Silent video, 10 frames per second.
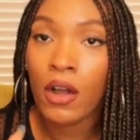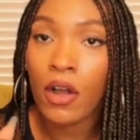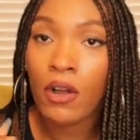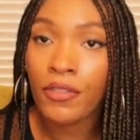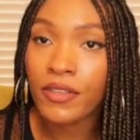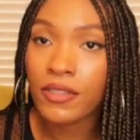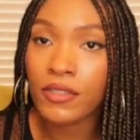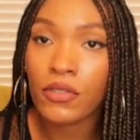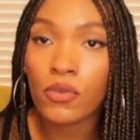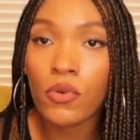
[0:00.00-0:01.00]
Earth is
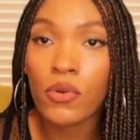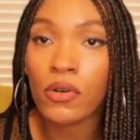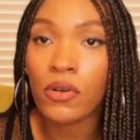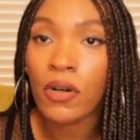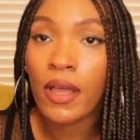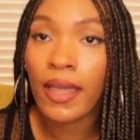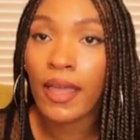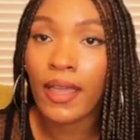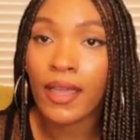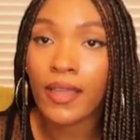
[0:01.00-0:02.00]
a school,
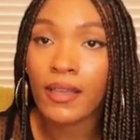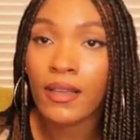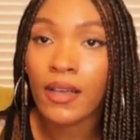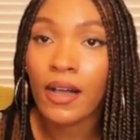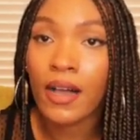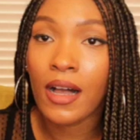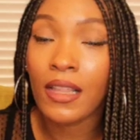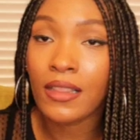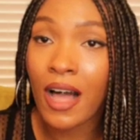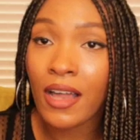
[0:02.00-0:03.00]
and
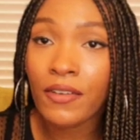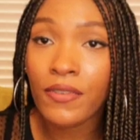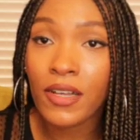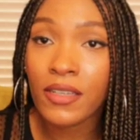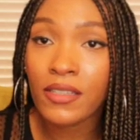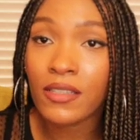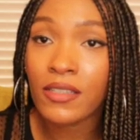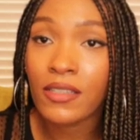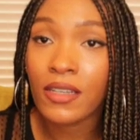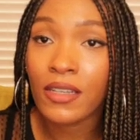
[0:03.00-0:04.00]
a lot of us,